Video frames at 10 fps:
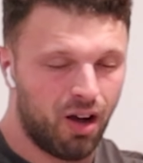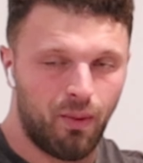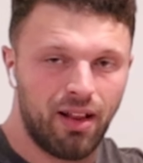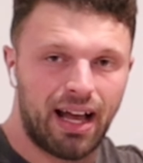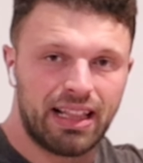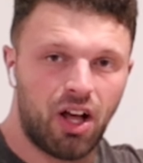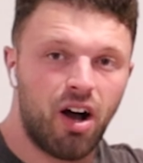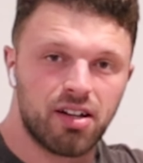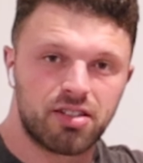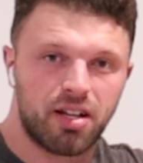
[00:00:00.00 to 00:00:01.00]
well, I
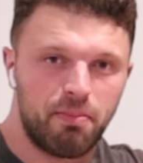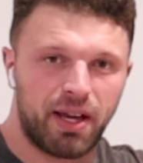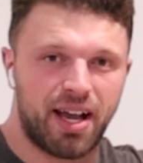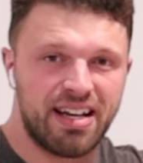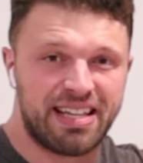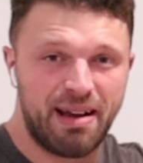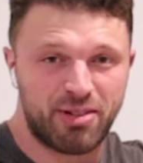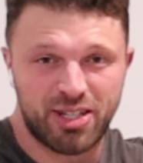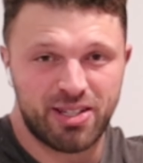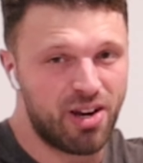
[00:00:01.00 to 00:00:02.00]
lost because I'm
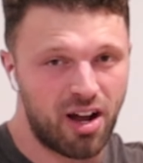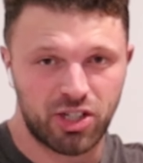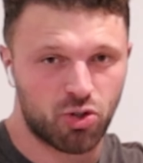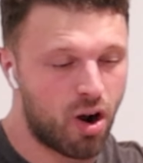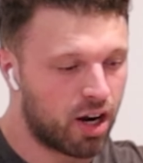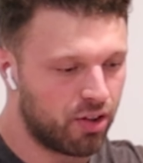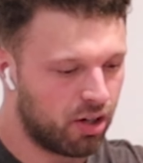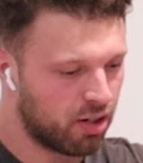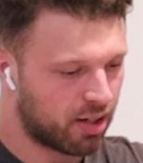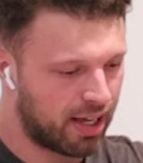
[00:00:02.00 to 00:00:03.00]
just not strong in the
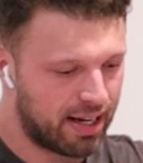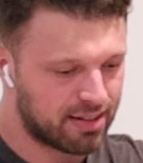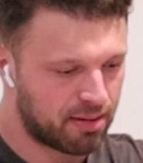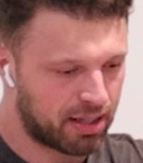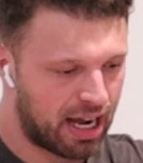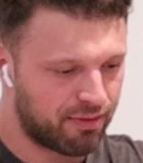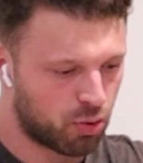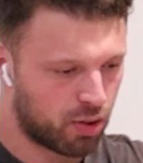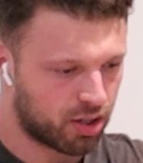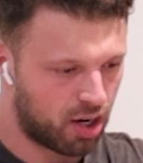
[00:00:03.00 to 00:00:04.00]
hook, and it's something I have to
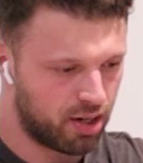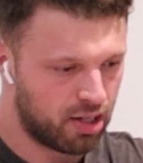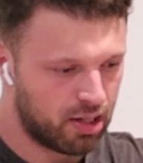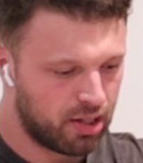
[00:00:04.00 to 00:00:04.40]
work on.